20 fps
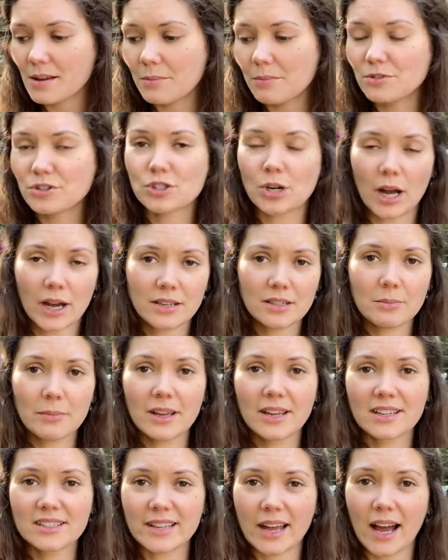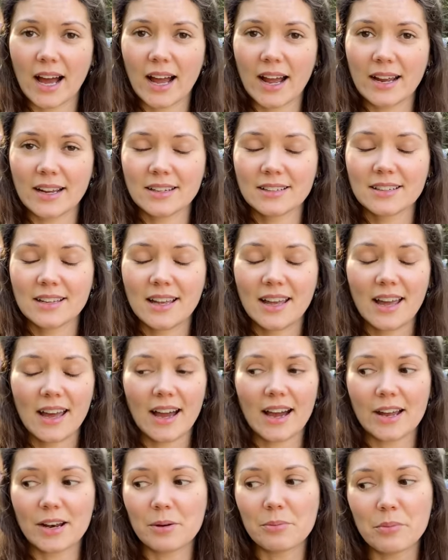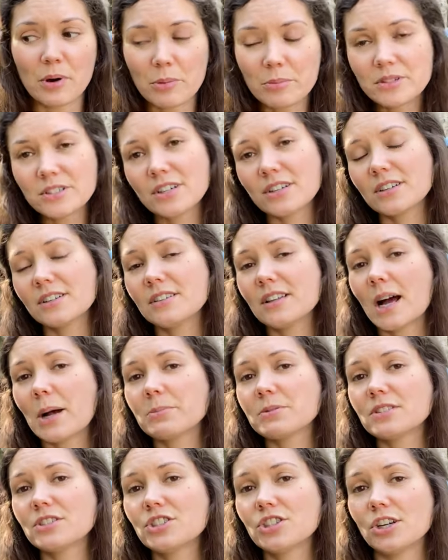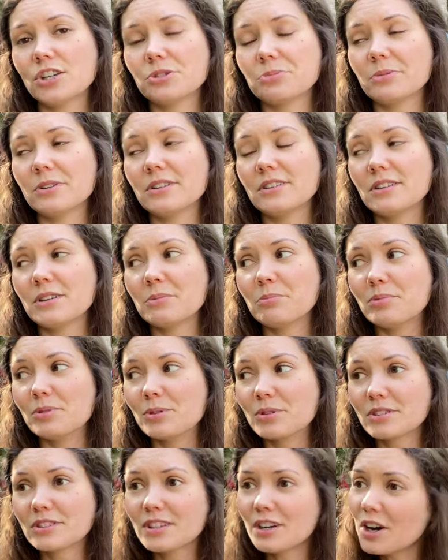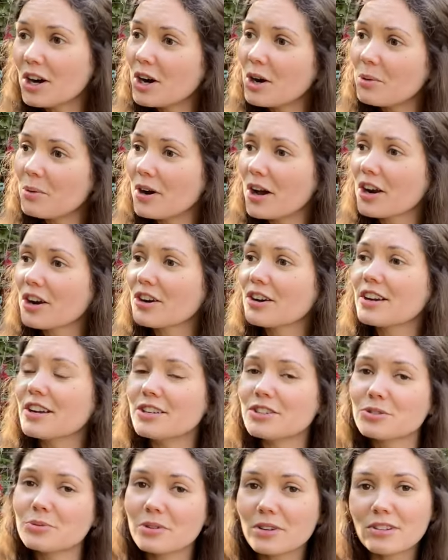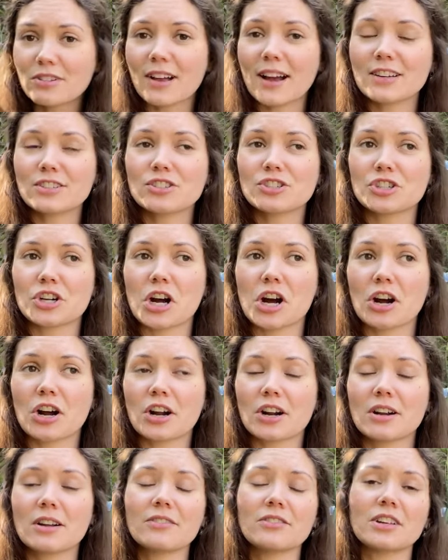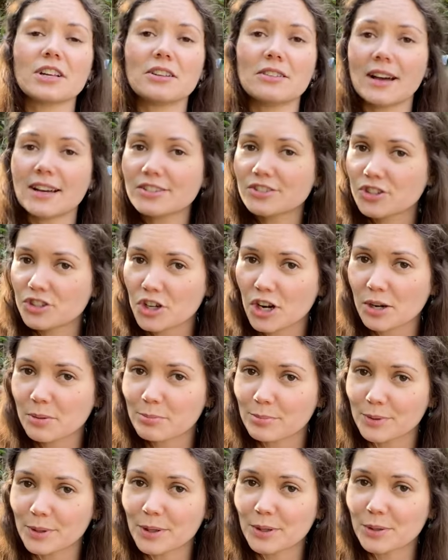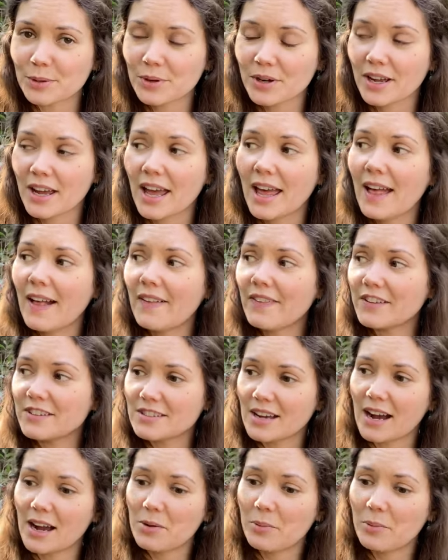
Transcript: tried to make a dye, had a momentary lapse in judgment, poured the hot water into a glass jar, the glass jar broke, and the dye